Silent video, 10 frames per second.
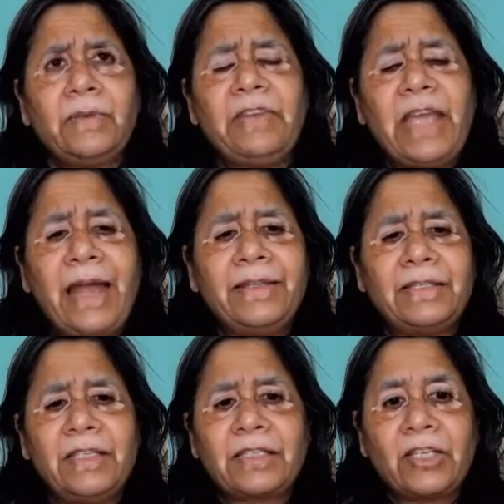we had
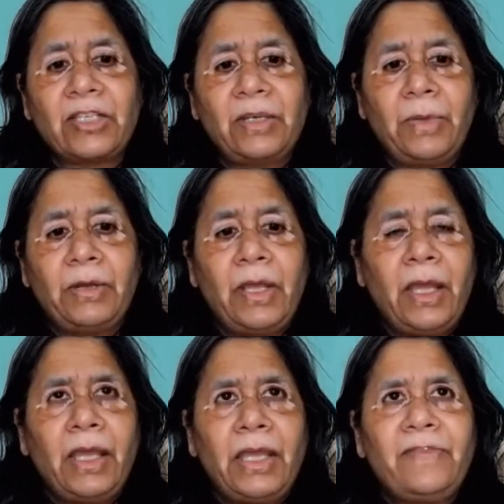this discussion about
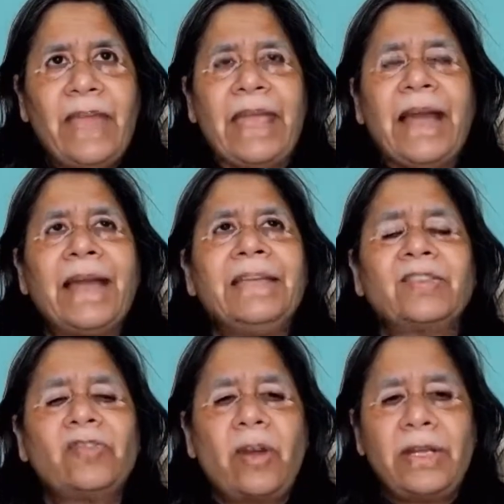if AI
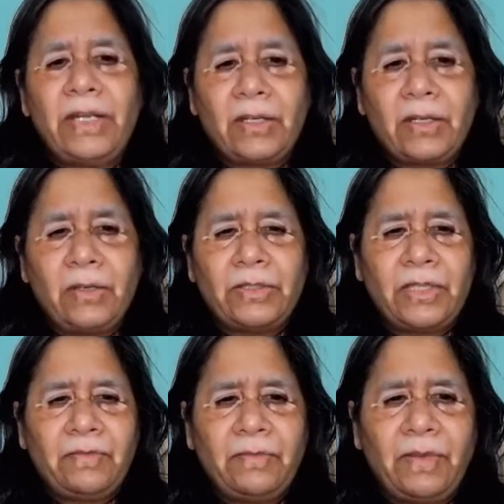is not
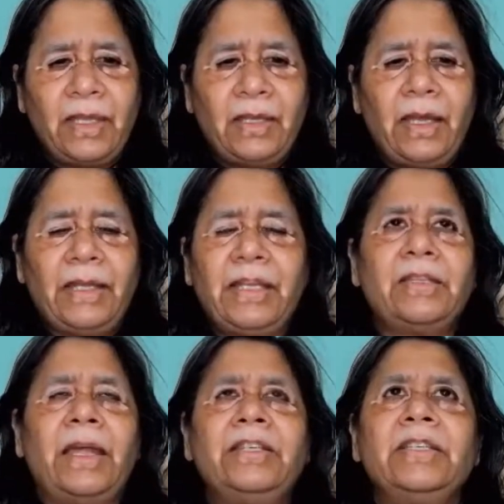inclusive.
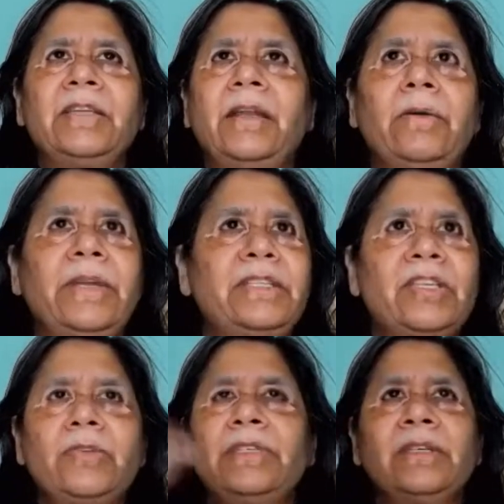And she said, oh, it's
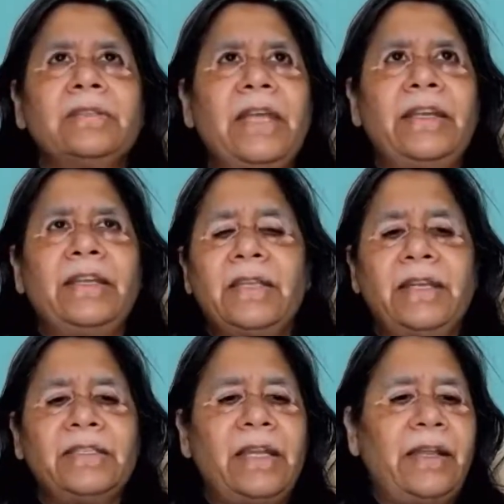using data
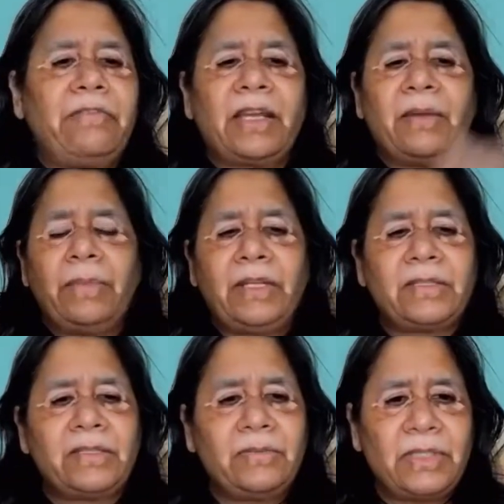sets that every company
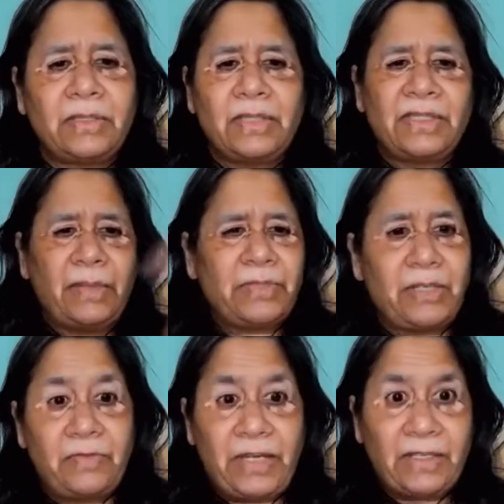is using, the same set
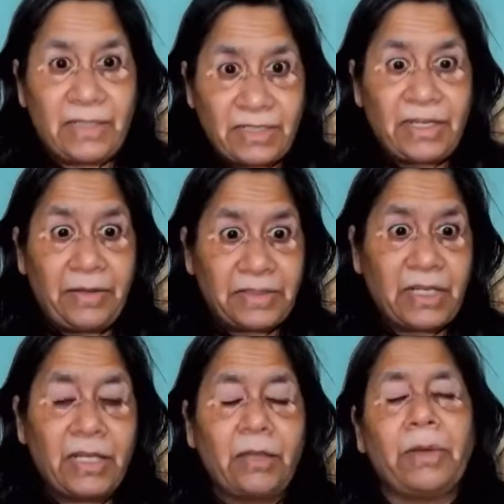of data sets that I was
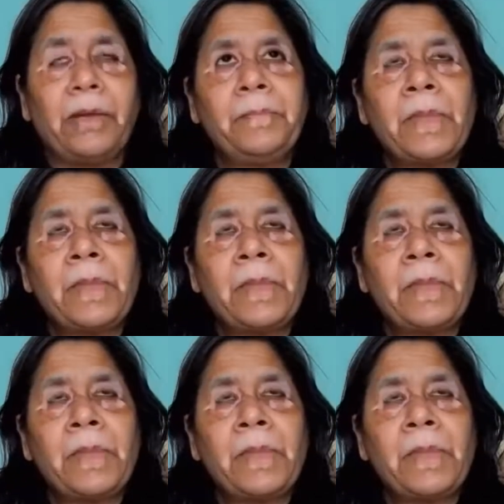telling you about.